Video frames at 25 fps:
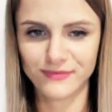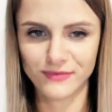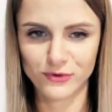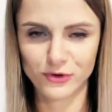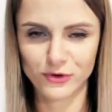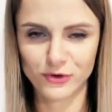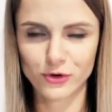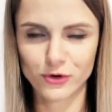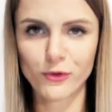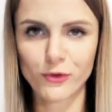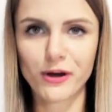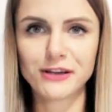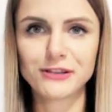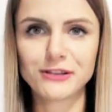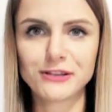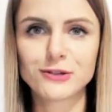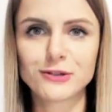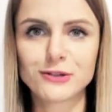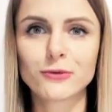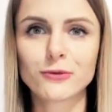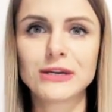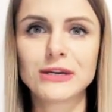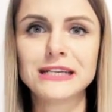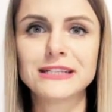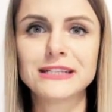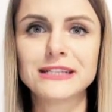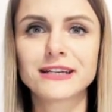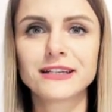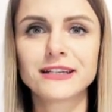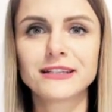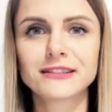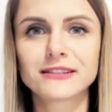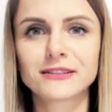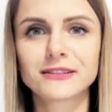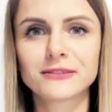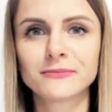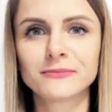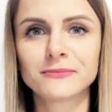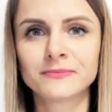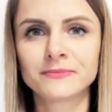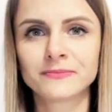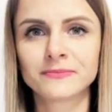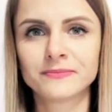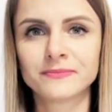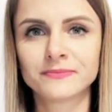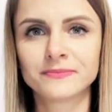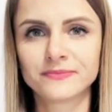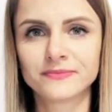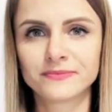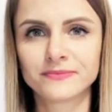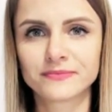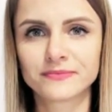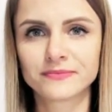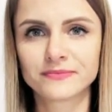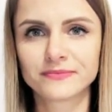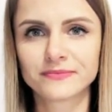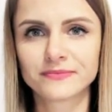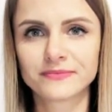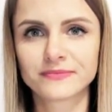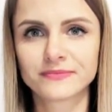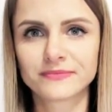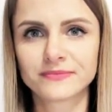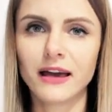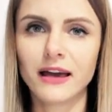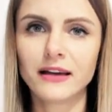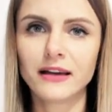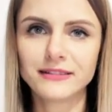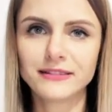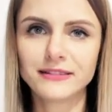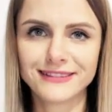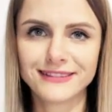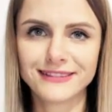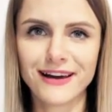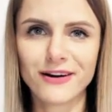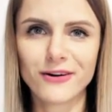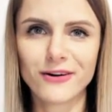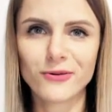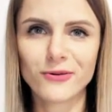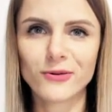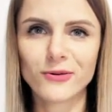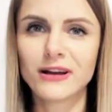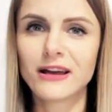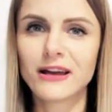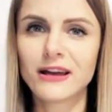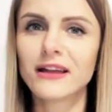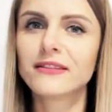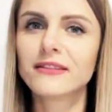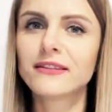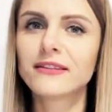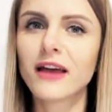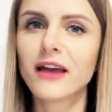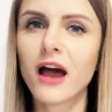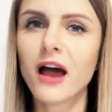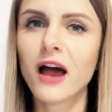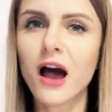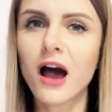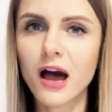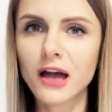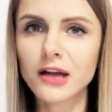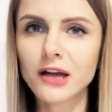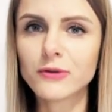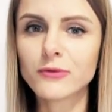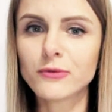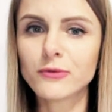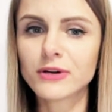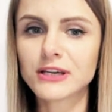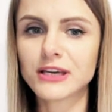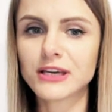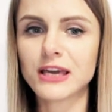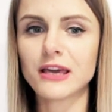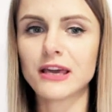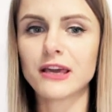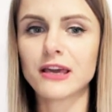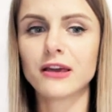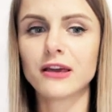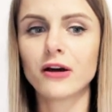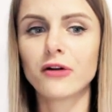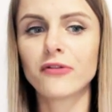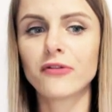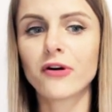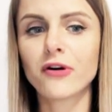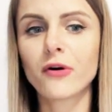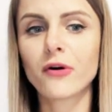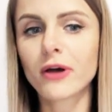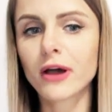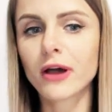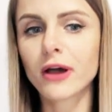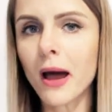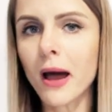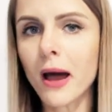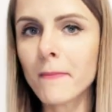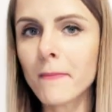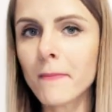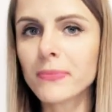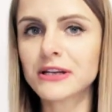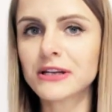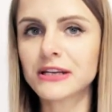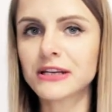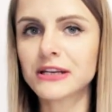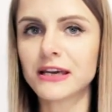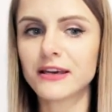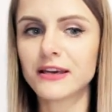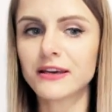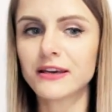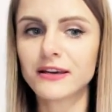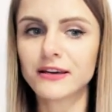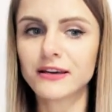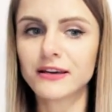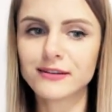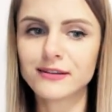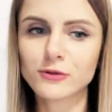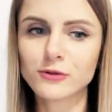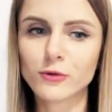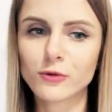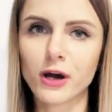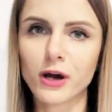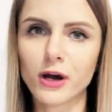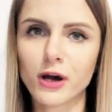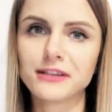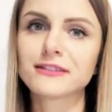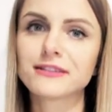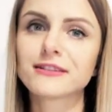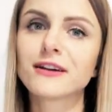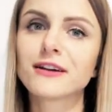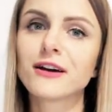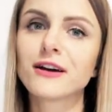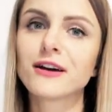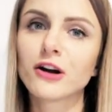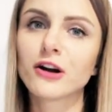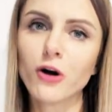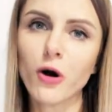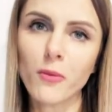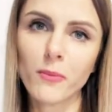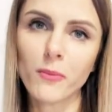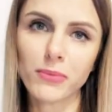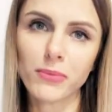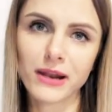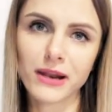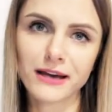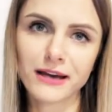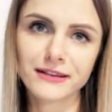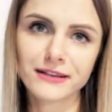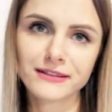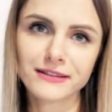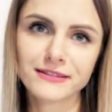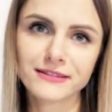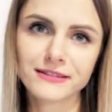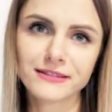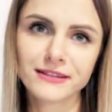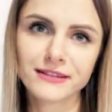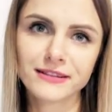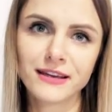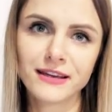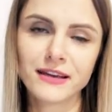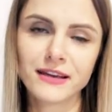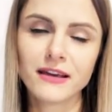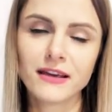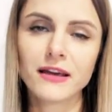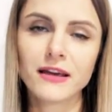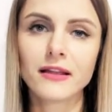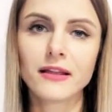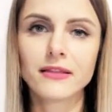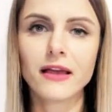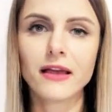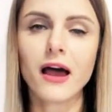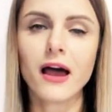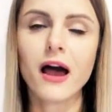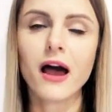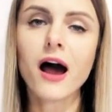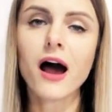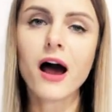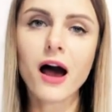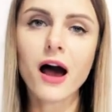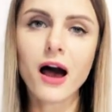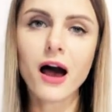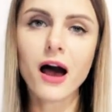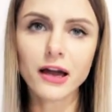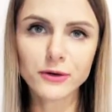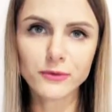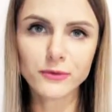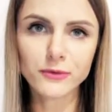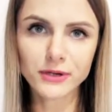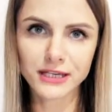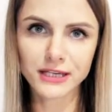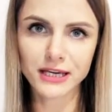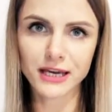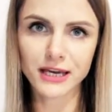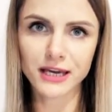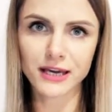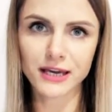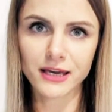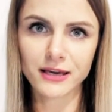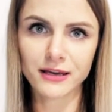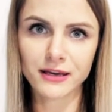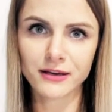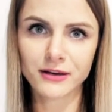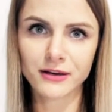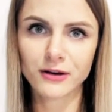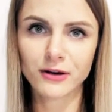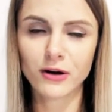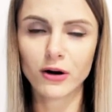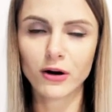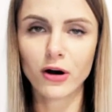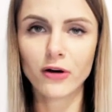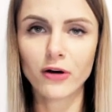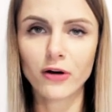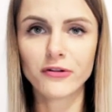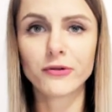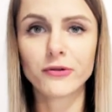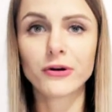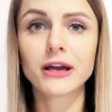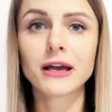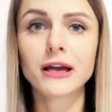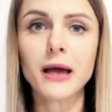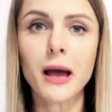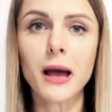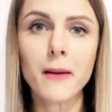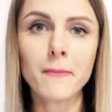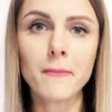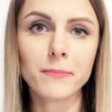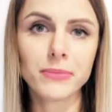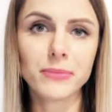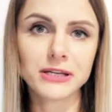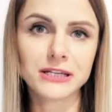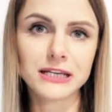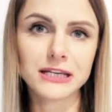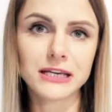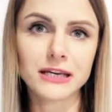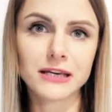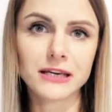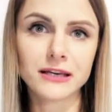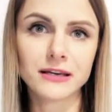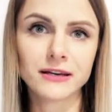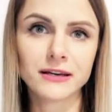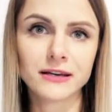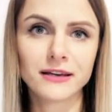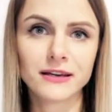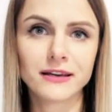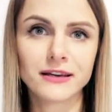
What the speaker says: Try to read it. And now, the hierarchy of our company is quite complex. The hierarchy of our company